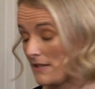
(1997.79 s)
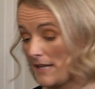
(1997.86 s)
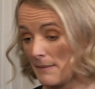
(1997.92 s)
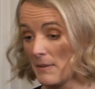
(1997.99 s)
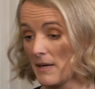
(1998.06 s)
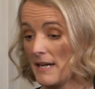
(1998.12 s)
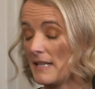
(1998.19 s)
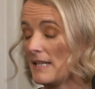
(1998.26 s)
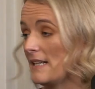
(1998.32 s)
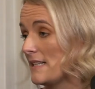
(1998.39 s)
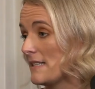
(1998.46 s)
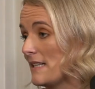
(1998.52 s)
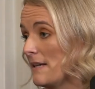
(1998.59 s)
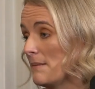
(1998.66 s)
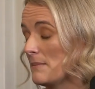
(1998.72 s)
They might
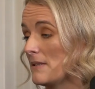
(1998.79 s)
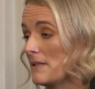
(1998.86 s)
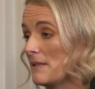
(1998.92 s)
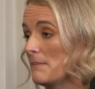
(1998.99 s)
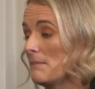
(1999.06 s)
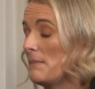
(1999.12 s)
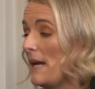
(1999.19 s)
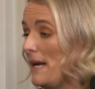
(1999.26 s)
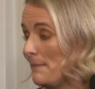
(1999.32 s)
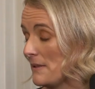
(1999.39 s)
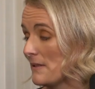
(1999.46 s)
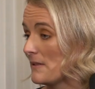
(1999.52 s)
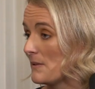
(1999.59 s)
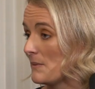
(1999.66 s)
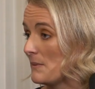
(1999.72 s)
accept
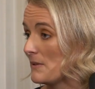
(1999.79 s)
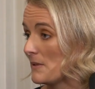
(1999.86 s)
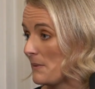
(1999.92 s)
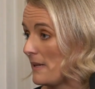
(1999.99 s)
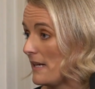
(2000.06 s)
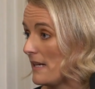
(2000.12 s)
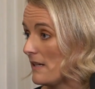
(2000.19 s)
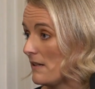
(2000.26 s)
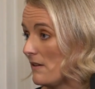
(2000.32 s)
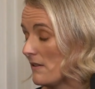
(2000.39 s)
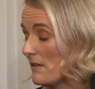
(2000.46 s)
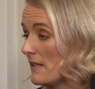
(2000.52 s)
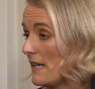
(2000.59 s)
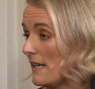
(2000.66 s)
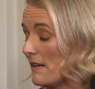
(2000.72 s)
payments with Square
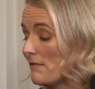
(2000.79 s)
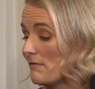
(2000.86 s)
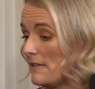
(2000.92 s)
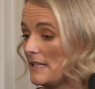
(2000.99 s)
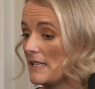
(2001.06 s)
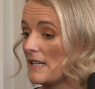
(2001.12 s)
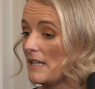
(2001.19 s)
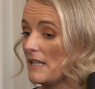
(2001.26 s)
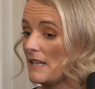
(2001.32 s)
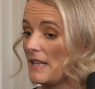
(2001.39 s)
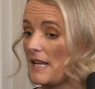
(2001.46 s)
on their reader.